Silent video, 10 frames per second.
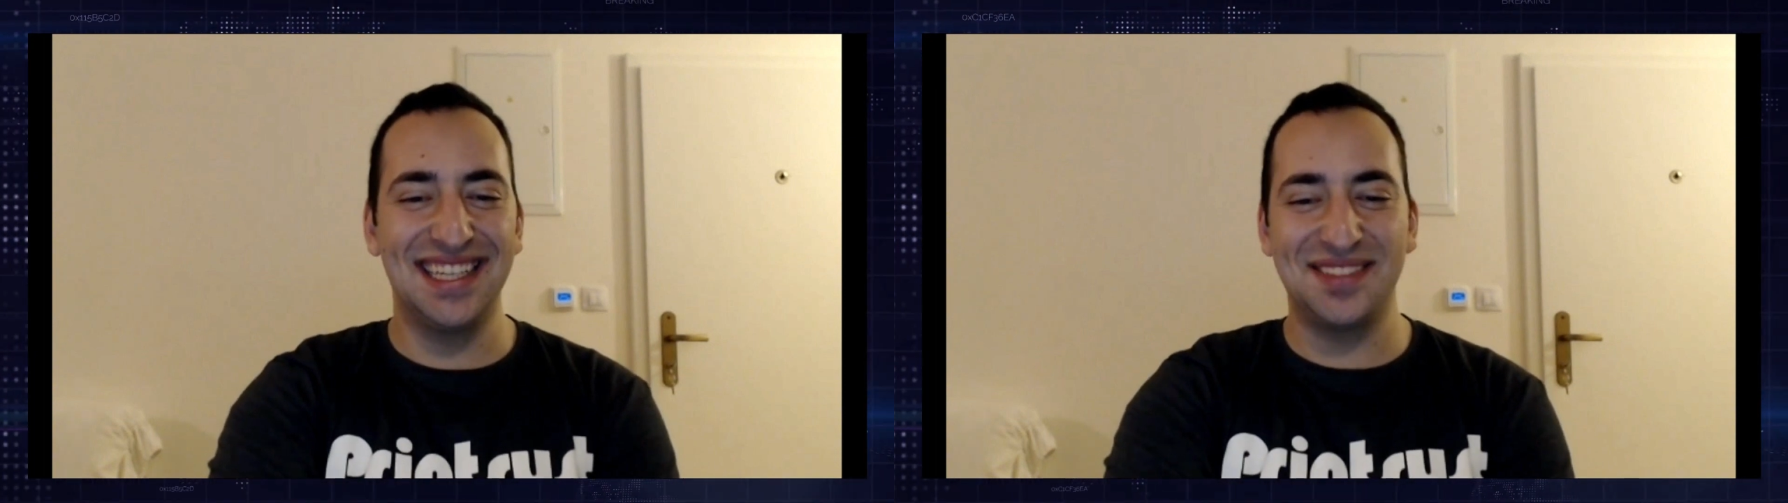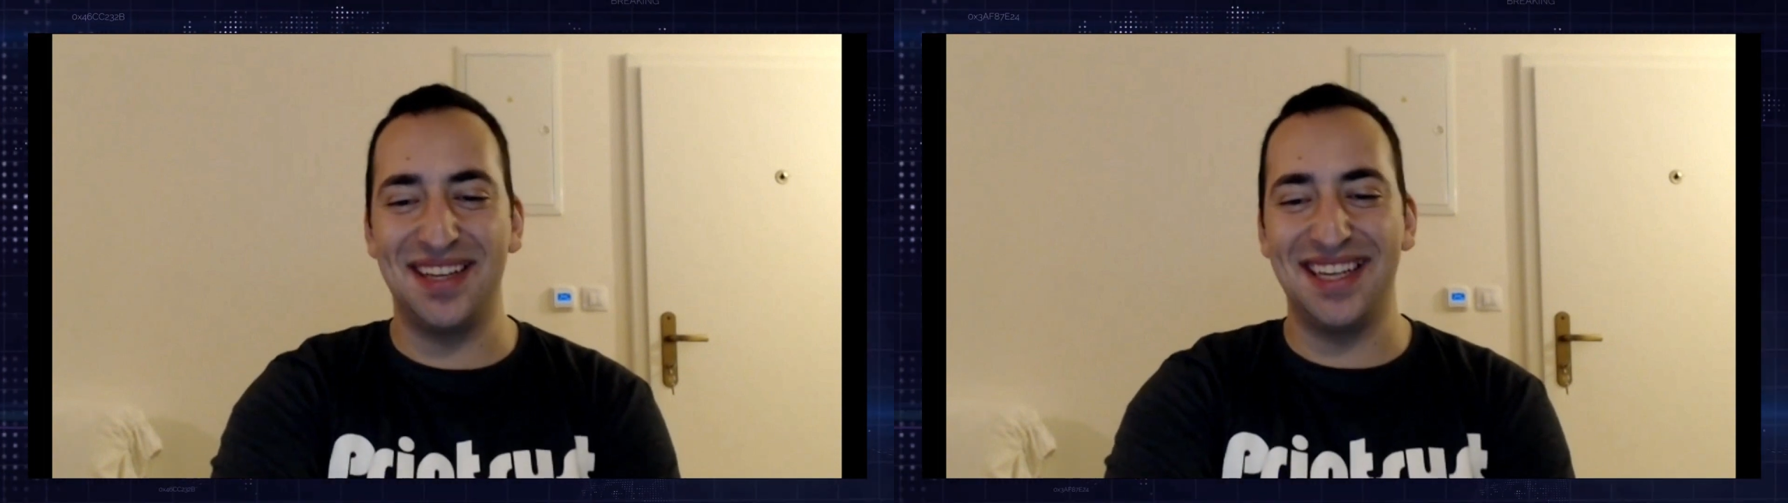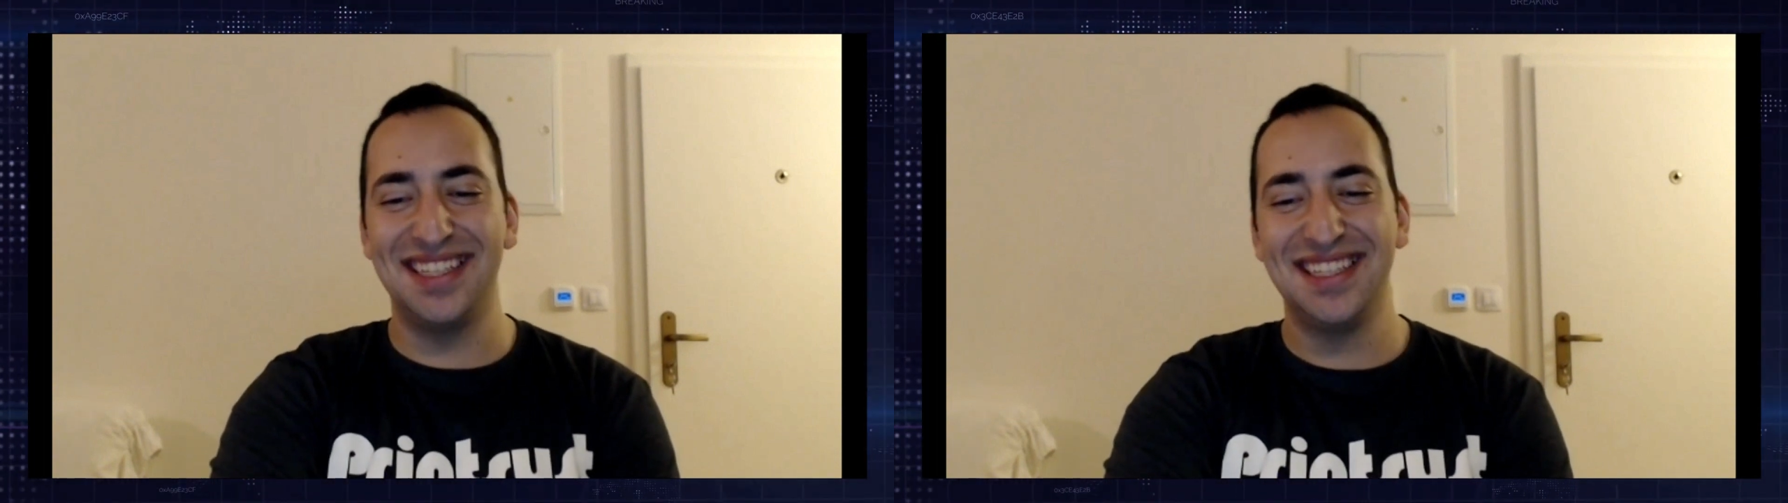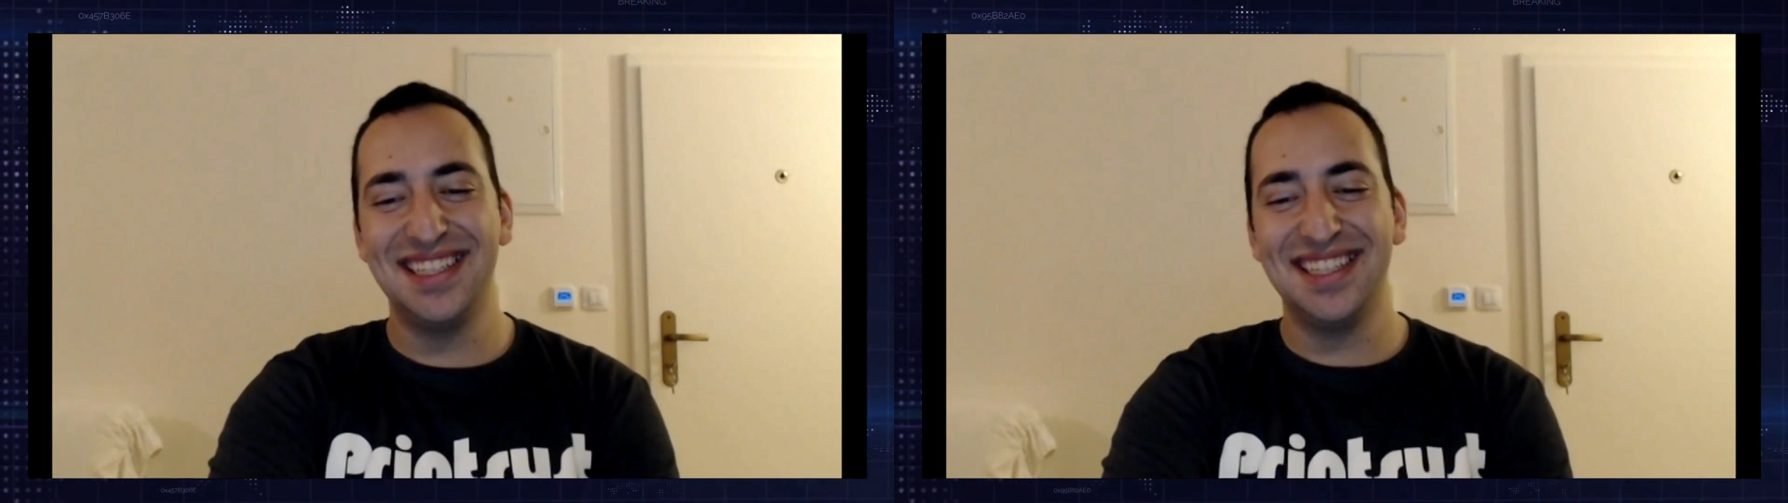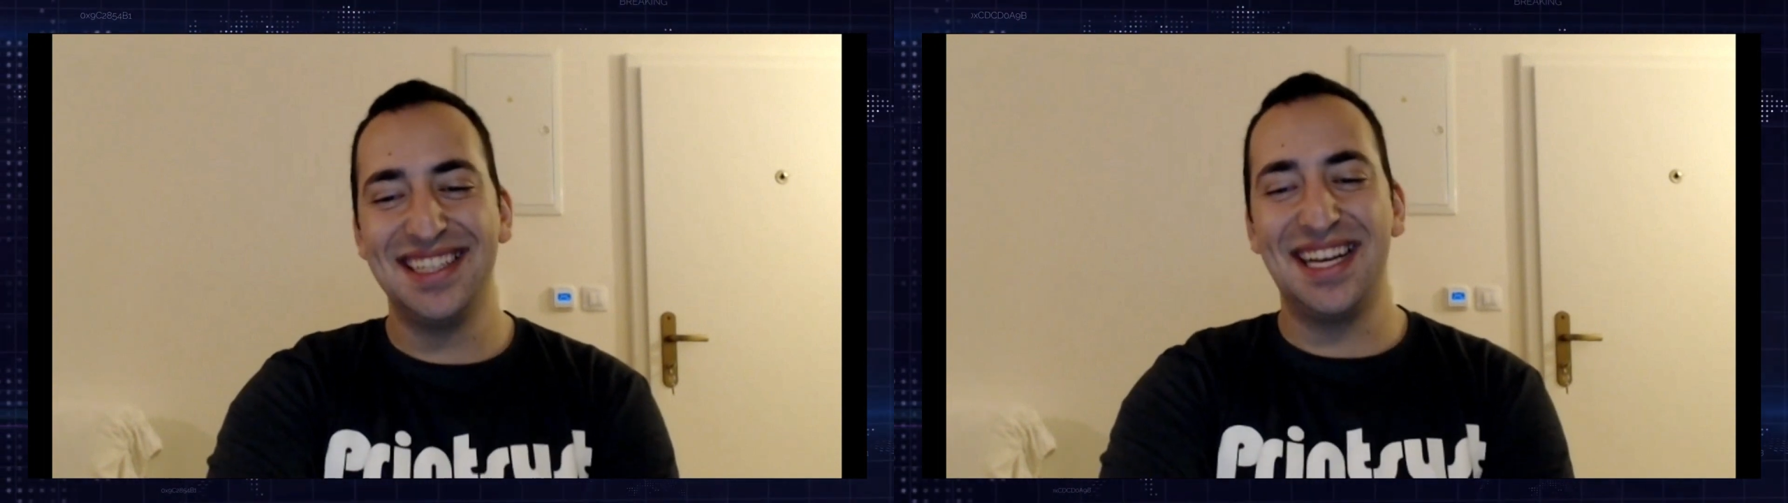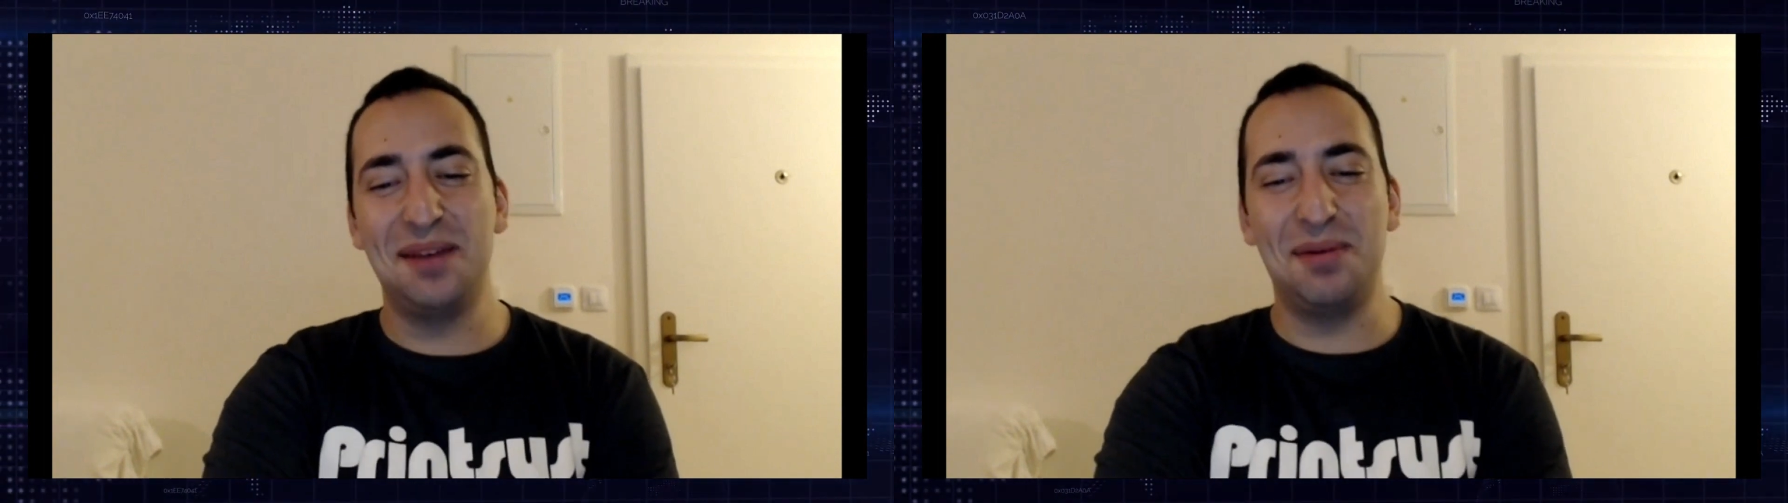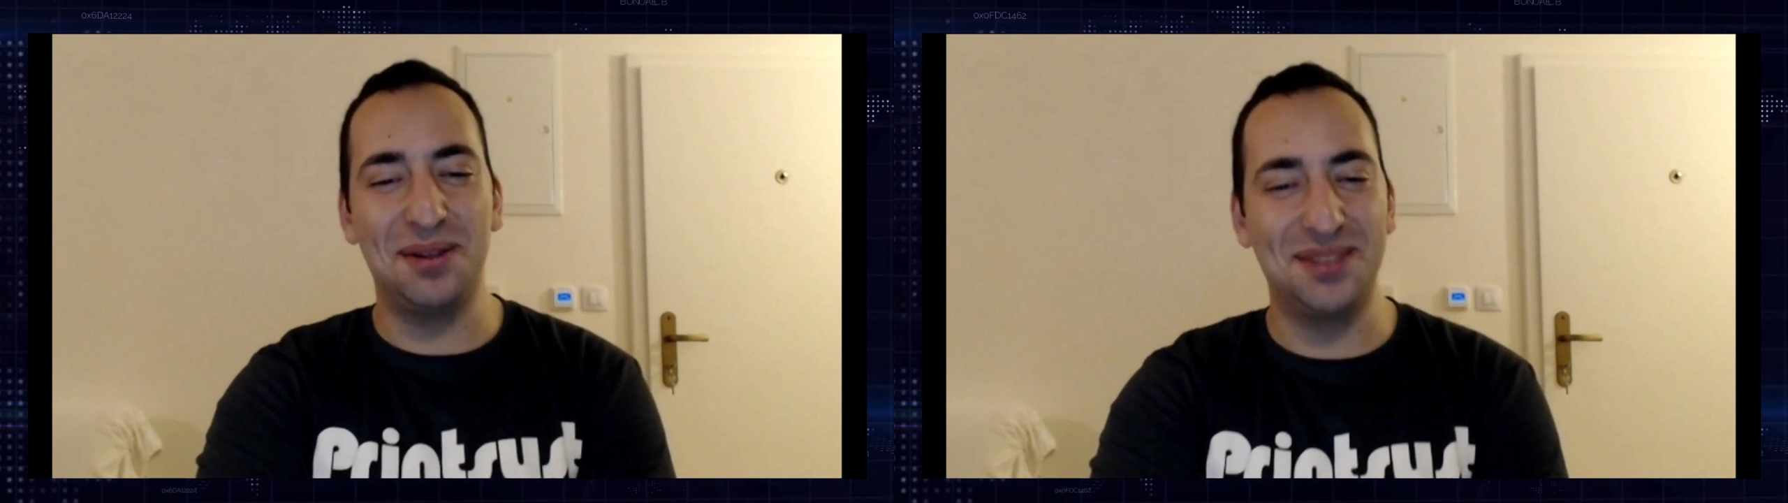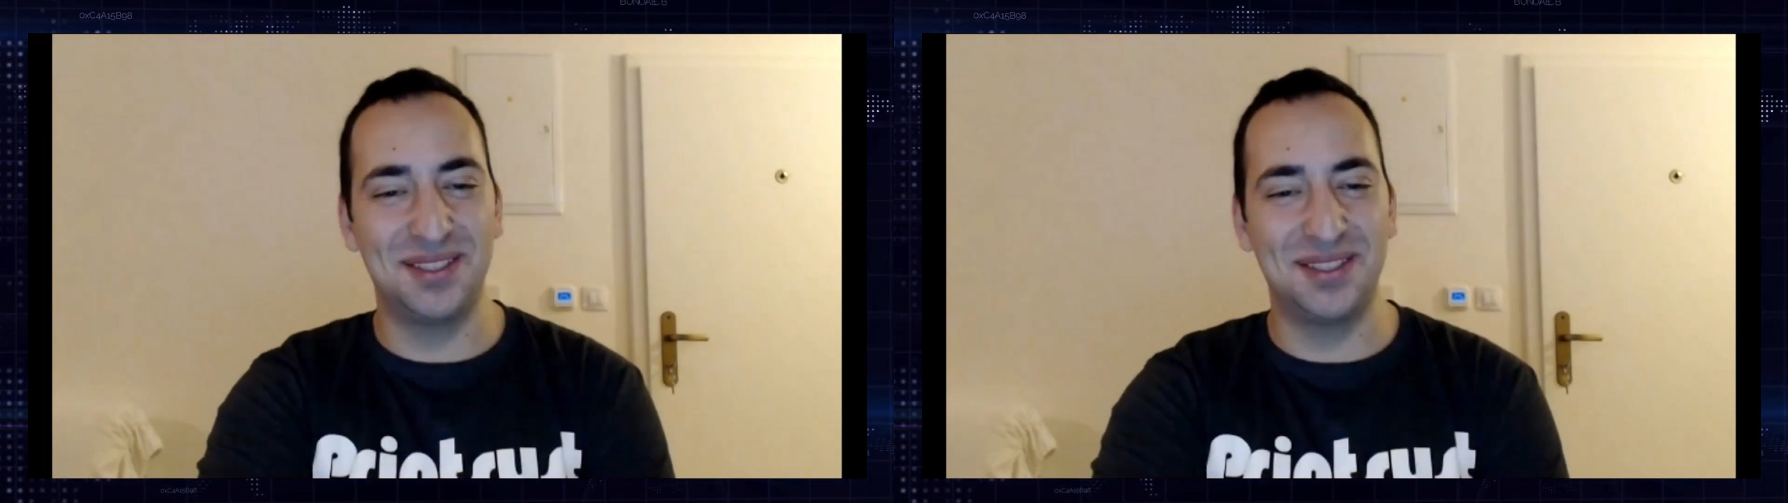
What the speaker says: say about